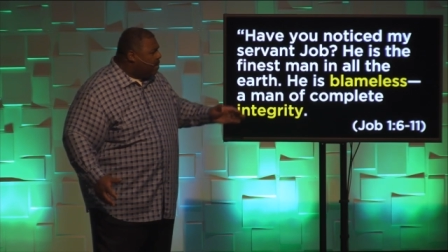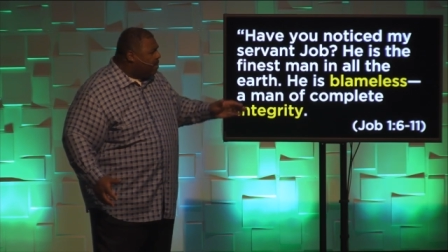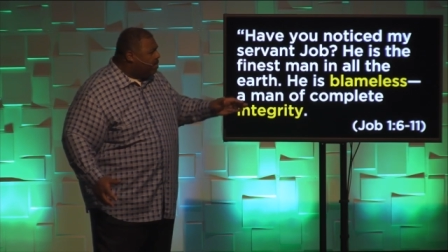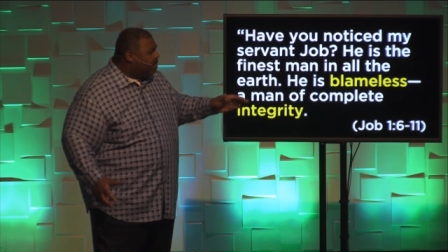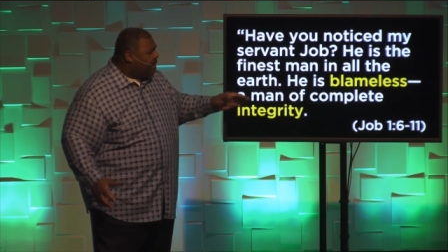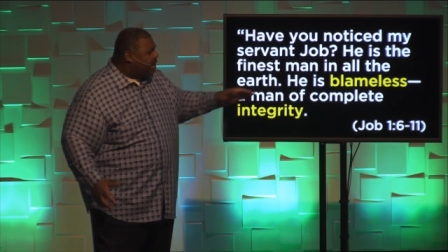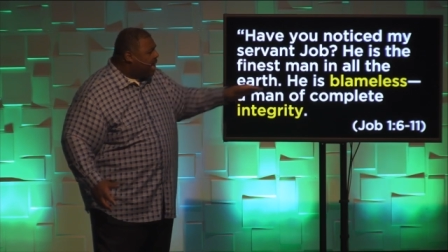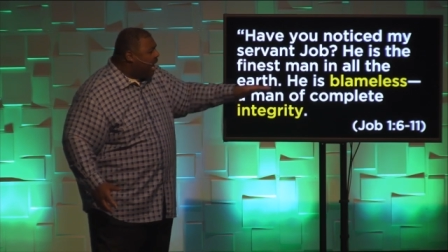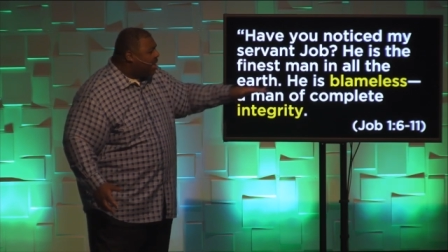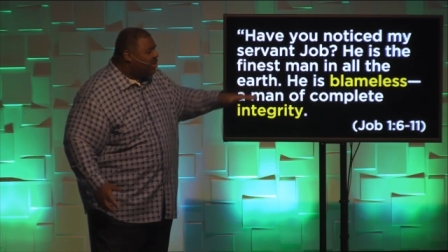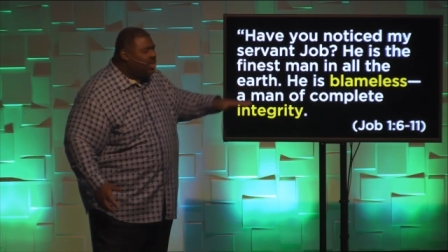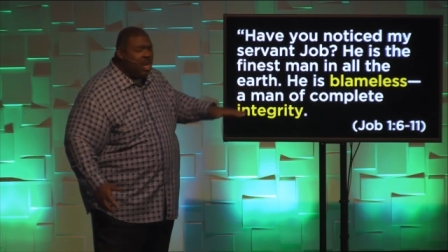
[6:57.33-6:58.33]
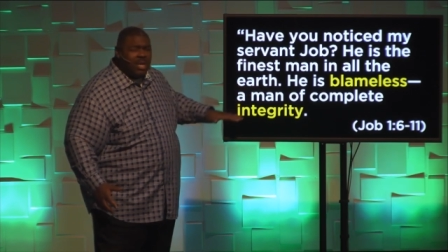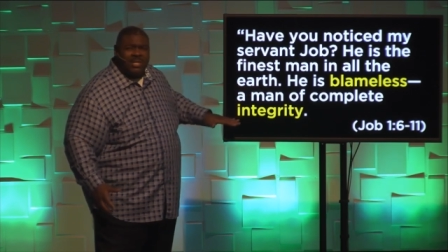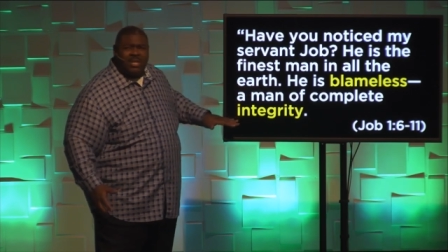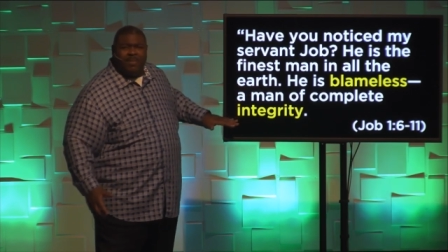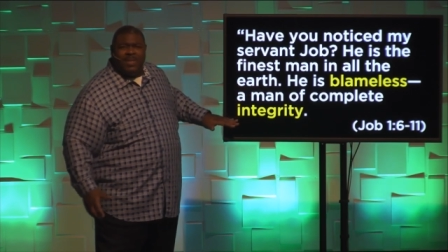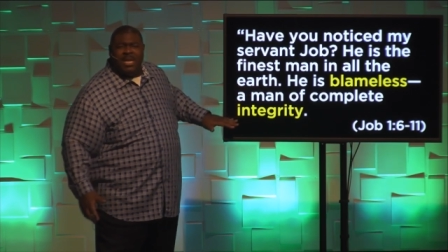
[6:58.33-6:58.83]
But God saw
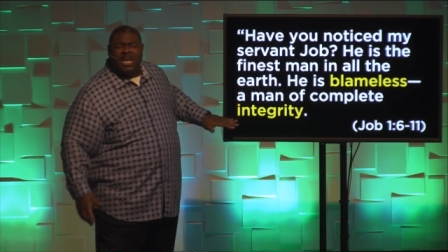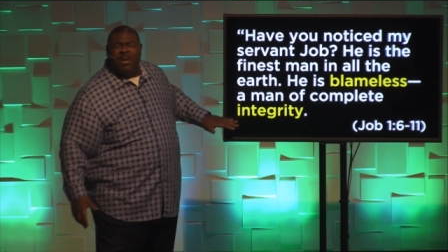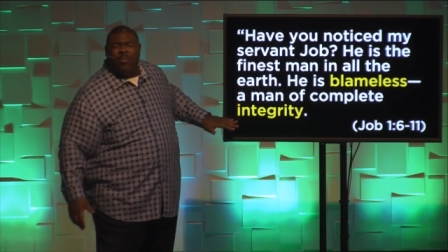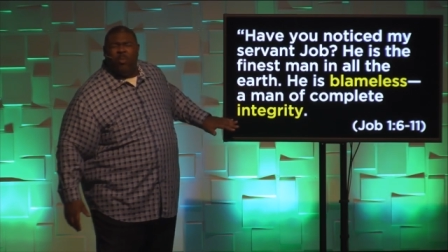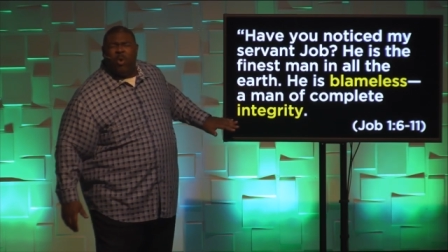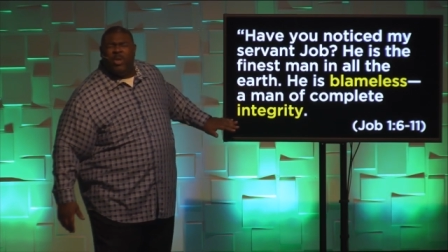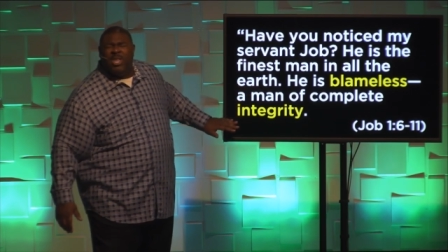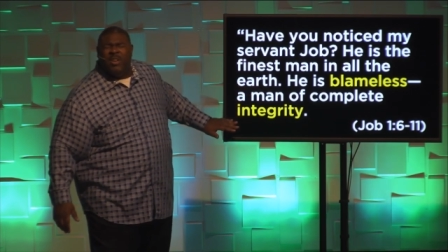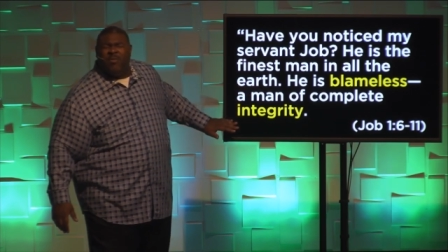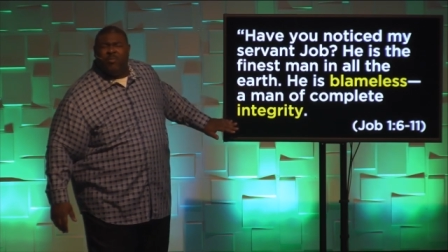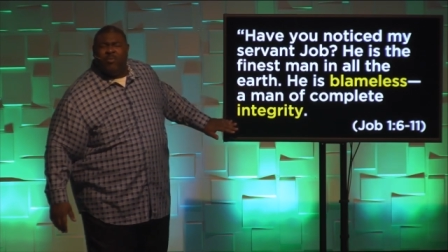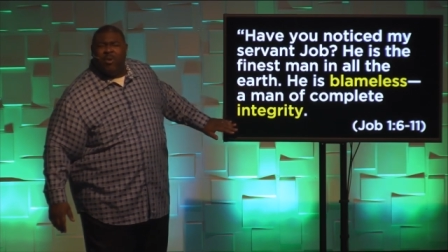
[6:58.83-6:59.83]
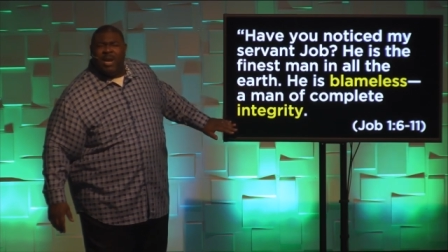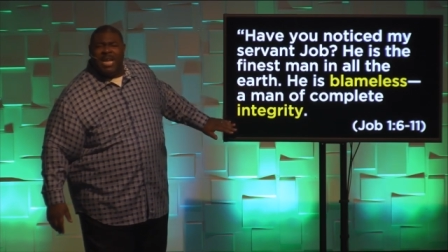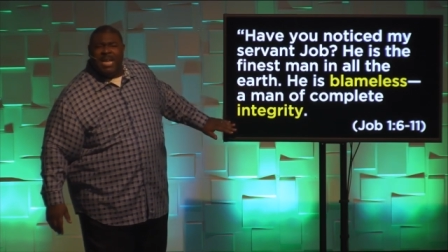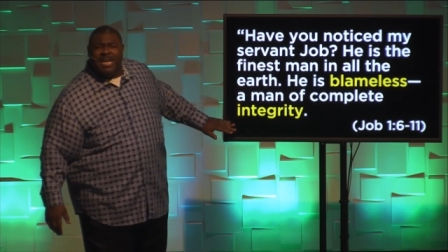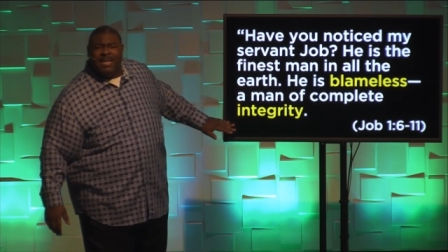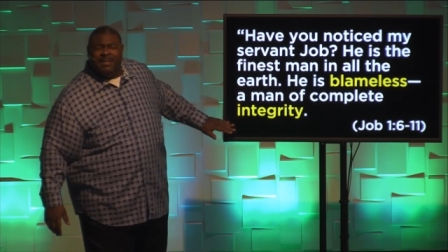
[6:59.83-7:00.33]
something in him worthy of
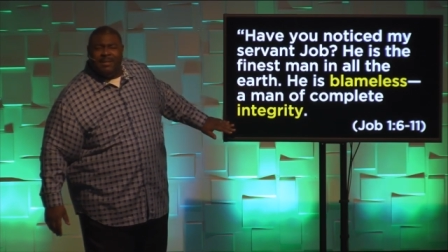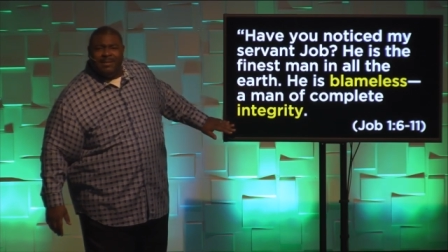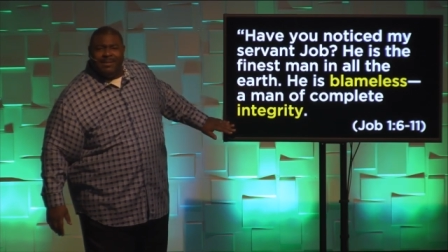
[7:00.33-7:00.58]
praise,